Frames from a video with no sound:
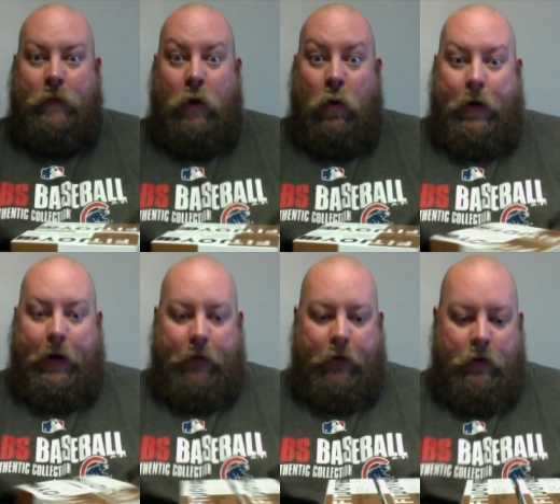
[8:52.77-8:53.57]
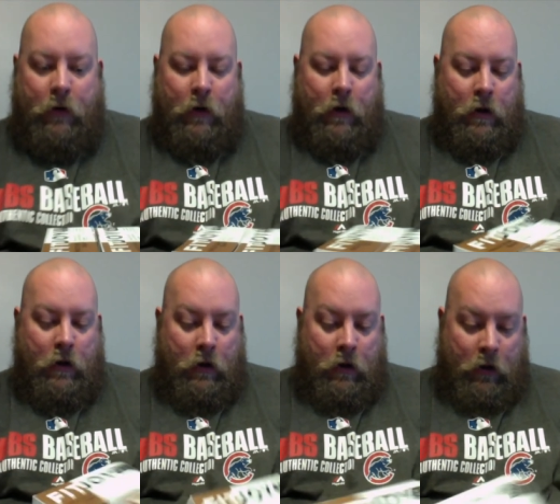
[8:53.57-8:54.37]
Whatever.
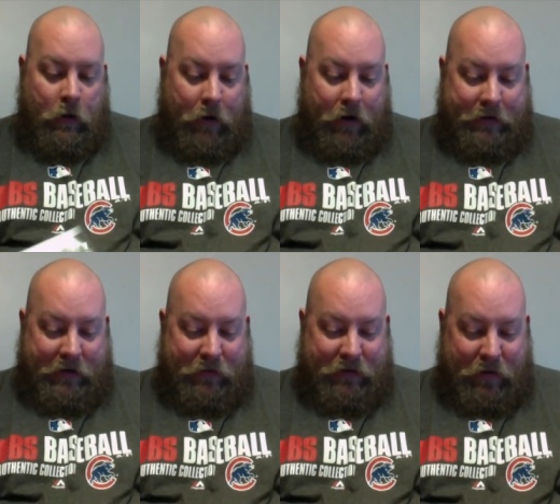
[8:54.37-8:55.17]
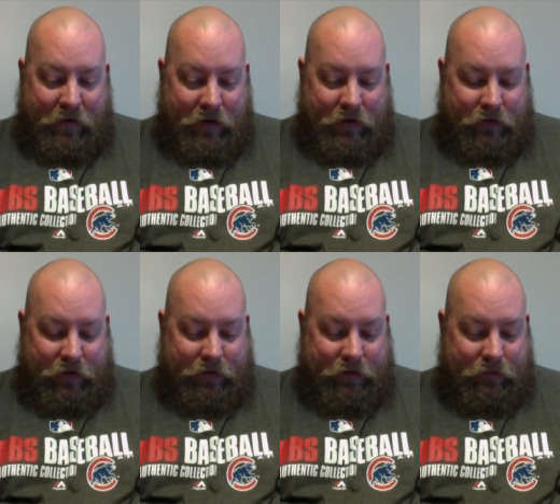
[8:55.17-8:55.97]
Probably just keep these in my vehicle
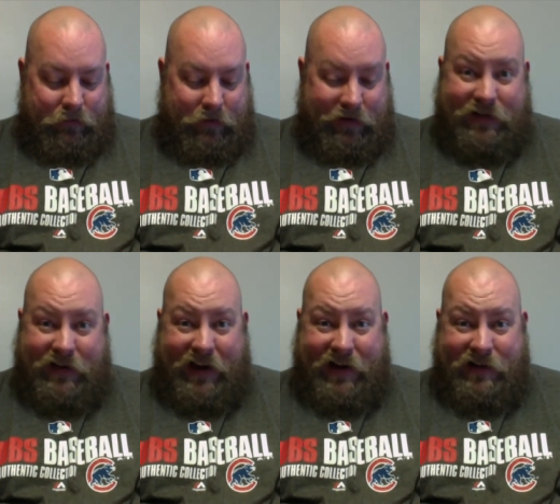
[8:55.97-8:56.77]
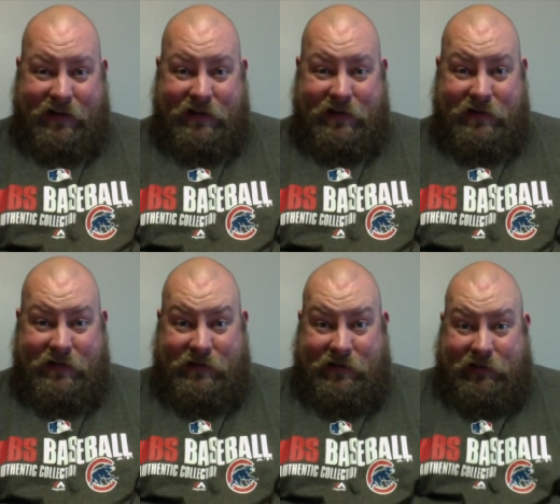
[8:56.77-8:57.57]
as a snack.
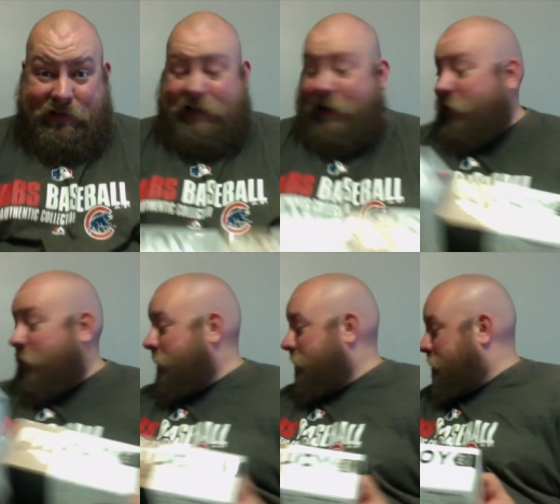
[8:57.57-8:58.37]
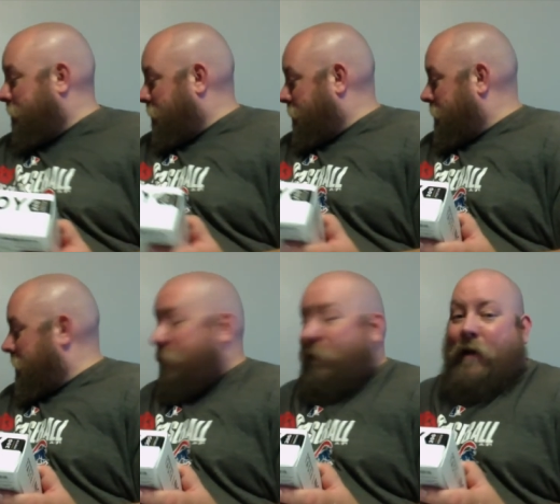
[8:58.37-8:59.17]
I don't know.
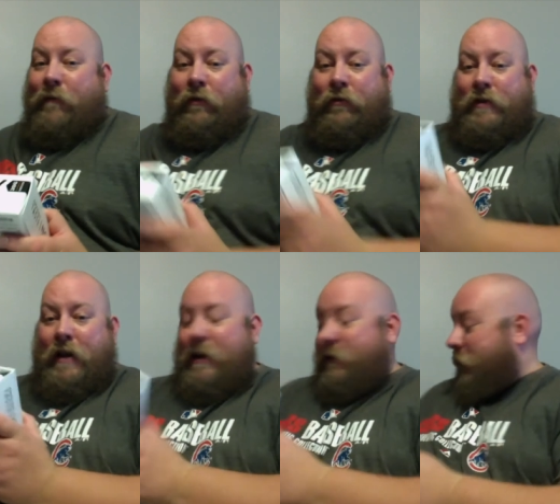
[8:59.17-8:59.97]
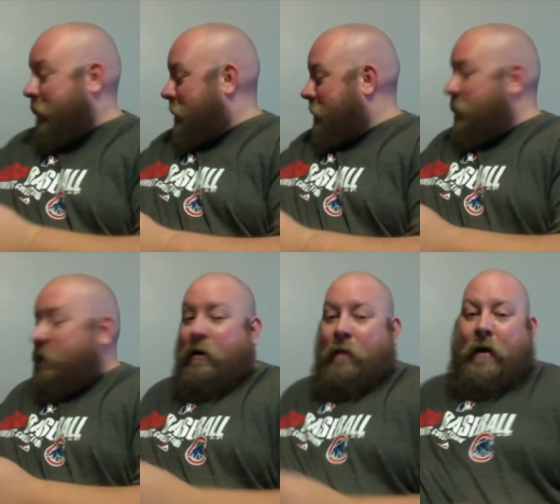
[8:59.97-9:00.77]
Like for those days when
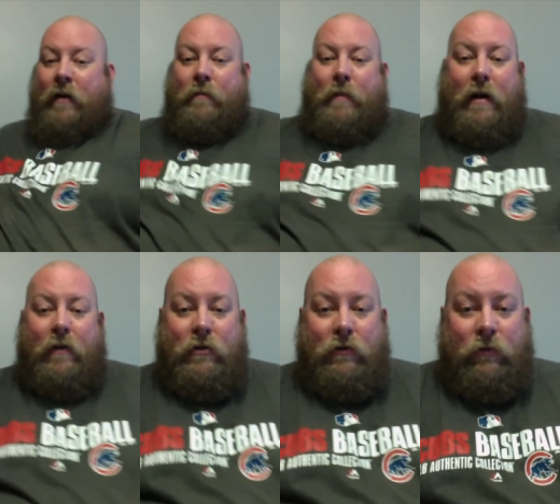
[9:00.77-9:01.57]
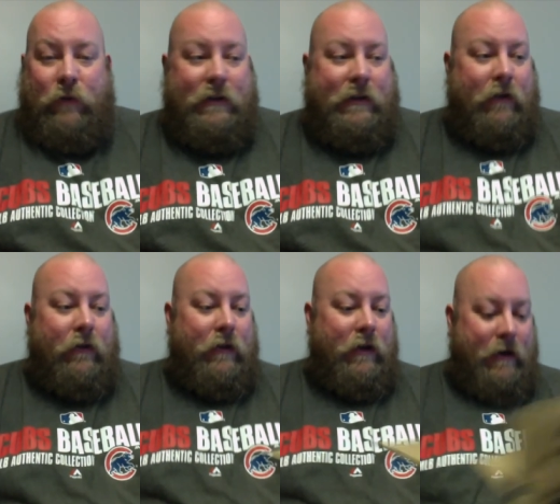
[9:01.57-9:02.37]
I'm out and about doing the reselling
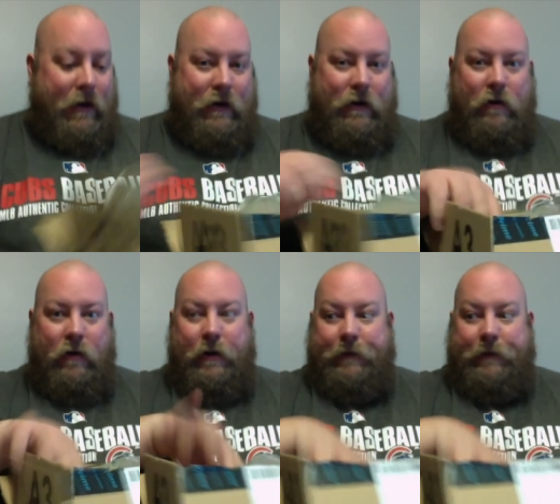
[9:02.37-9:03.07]
thing and I get hungry